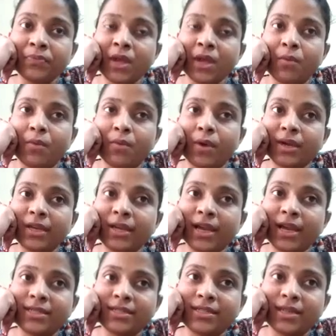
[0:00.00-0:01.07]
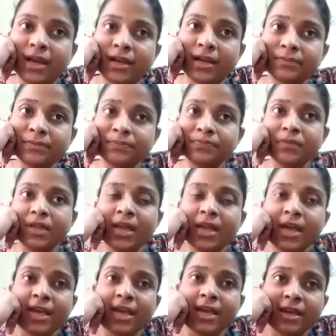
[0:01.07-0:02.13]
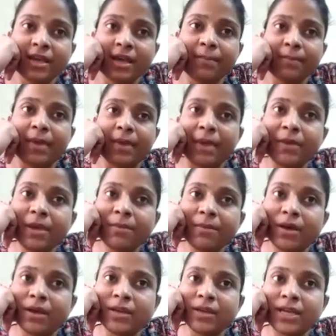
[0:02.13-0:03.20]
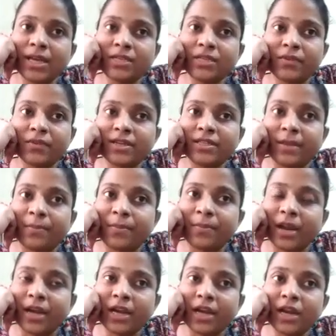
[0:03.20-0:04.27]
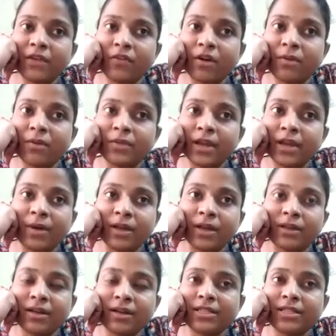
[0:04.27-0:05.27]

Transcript: what he has done, baby monkeys were separated from their mothers